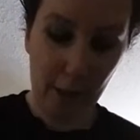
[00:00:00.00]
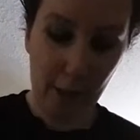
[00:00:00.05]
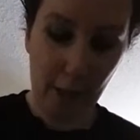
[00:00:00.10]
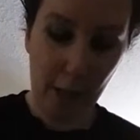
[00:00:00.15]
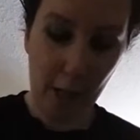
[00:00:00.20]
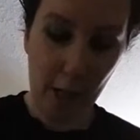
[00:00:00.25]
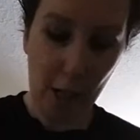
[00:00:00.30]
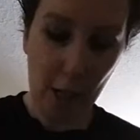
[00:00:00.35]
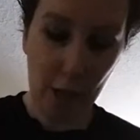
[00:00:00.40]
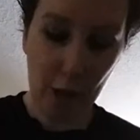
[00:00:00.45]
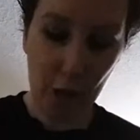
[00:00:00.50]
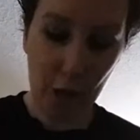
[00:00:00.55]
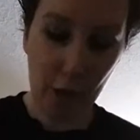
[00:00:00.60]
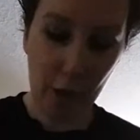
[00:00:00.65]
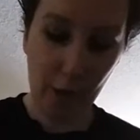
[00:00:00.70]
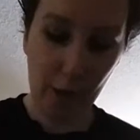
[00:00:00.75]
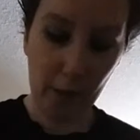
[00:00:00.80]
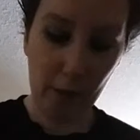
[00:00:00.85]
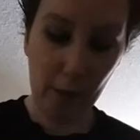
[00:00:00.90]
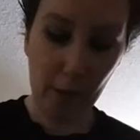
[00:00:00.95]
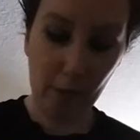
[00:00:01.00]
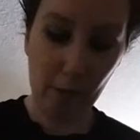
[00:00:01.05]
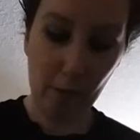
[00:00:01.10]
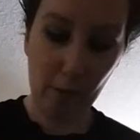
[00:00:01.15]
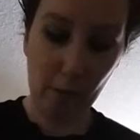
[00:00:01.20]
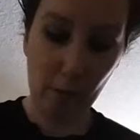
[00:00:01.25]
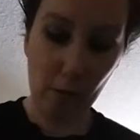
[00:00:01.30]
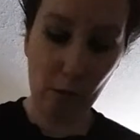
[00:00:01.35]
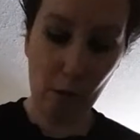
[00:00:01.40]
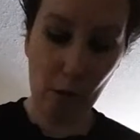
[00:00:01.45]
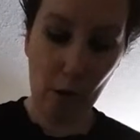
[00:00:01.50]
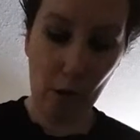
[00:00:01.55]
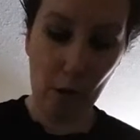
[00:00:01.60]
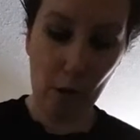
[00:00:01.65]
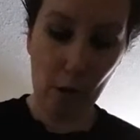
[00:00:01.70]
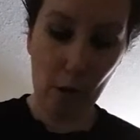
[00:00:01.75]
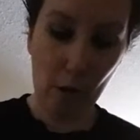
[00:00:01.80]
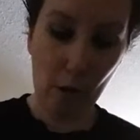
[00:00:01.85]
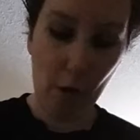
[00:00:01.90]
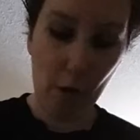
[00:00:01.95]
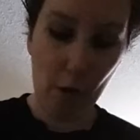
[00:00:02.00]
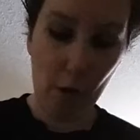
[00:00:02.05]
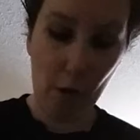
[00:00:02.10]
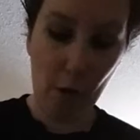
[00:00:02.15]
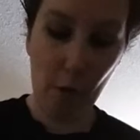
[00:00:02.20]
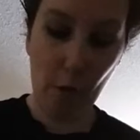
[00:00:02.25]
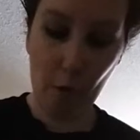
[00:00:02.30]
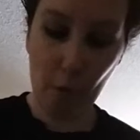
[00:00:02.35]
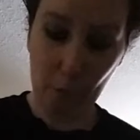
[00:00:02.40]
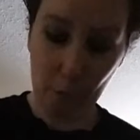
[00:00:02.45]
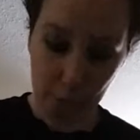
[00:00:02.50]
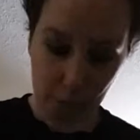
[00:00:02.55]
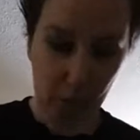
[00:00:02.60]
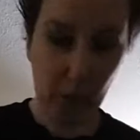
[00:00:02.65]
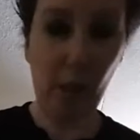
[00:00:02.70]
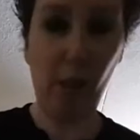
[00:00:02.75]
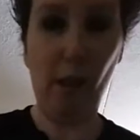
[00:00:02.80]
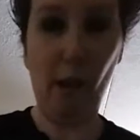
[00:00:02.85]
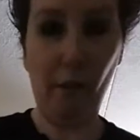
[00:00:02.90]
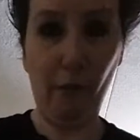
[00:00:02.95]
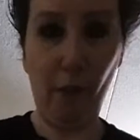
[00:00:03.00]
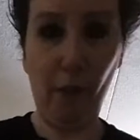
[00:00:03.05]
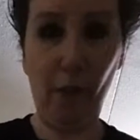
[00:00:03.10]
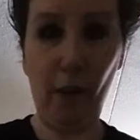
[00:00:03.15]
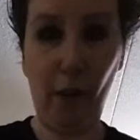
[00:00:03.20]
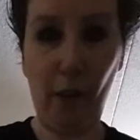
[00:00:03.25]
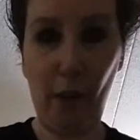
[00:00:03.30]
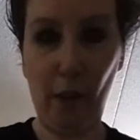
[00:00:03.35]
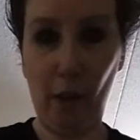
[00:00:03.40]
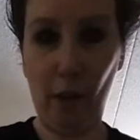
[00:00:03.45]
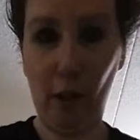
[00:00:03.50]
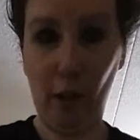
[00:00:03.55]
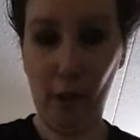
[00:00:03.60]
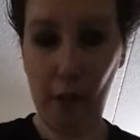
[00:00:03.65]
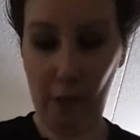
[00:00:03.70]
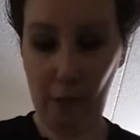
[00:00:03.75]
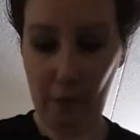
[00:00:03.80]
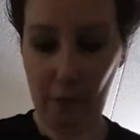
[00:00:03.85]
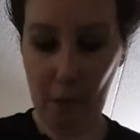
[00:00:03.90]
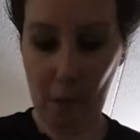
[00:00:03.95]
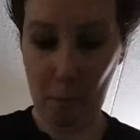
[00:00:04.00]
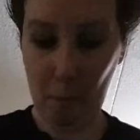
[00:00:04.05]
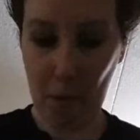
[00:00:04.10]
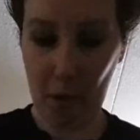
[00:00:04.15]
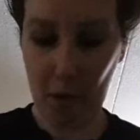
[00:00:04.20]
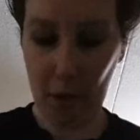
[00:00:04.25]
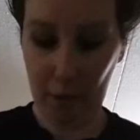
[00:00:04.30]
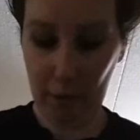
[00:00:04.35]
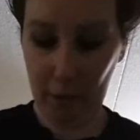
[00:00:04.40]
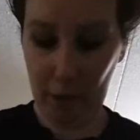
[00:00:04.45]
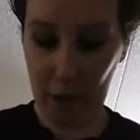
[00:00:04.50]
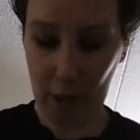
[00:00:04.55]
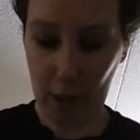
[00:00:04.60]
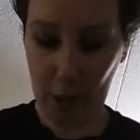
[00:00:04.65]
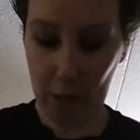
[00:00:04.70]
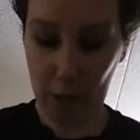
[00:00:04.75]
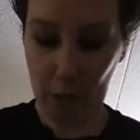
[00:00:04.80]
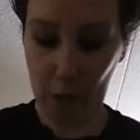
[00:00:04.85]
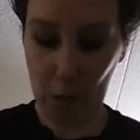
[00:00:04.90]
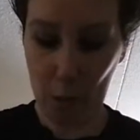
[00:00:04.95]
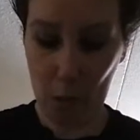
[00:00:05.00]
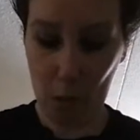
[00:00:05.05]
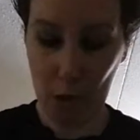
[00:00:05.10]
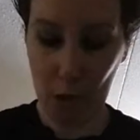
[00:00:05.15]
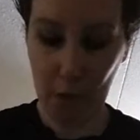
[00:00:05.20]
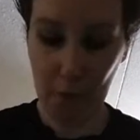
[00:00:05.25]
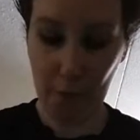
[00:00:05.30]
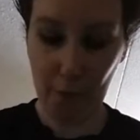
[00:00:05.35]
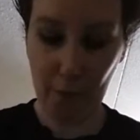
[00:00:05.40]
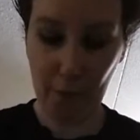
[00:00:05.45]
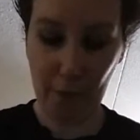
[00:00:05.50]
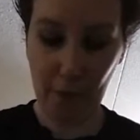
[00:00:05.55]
teenagers who discover that there is a vampire living next door.